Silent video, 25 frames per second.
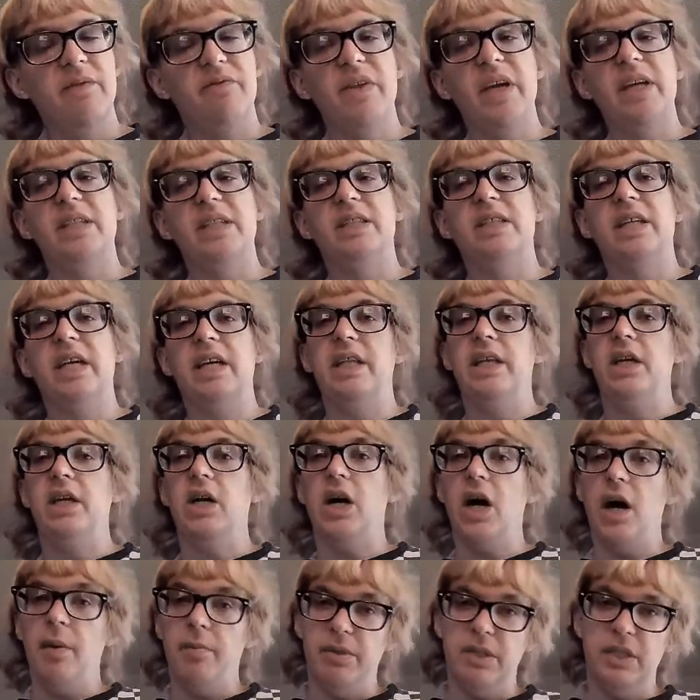if they say
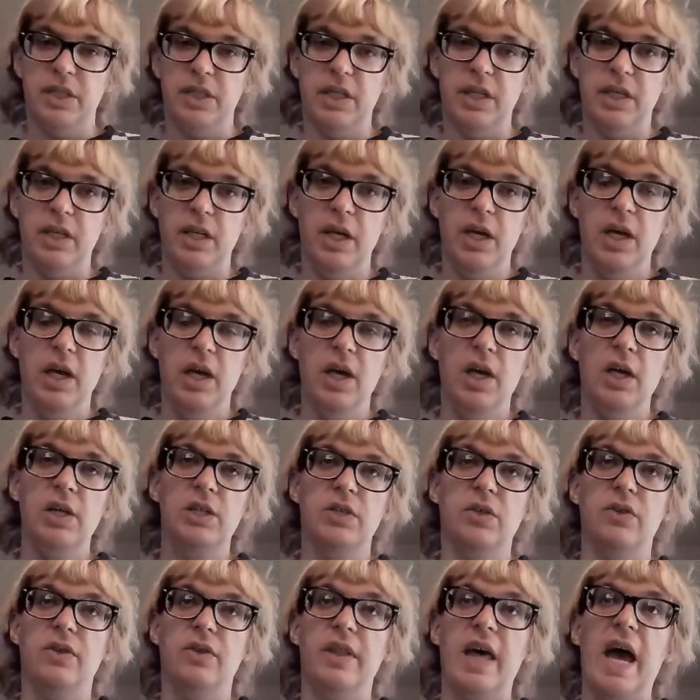the opposite.
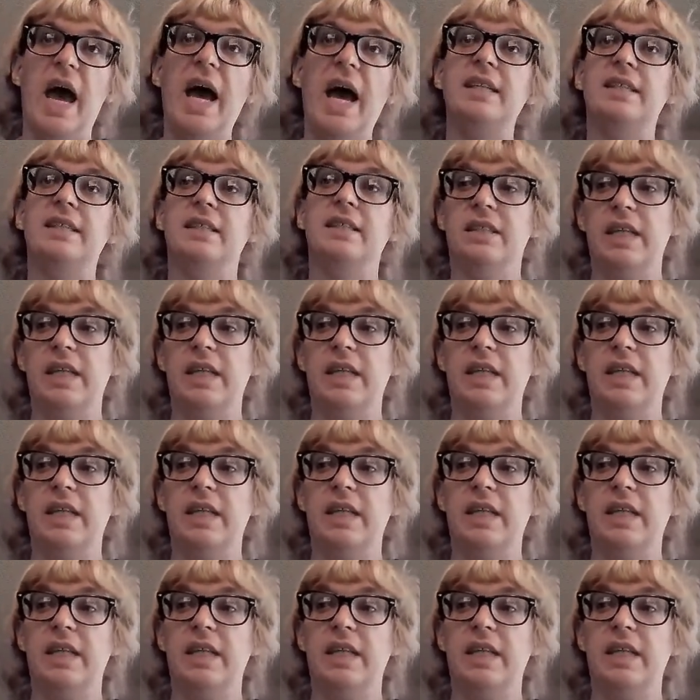So that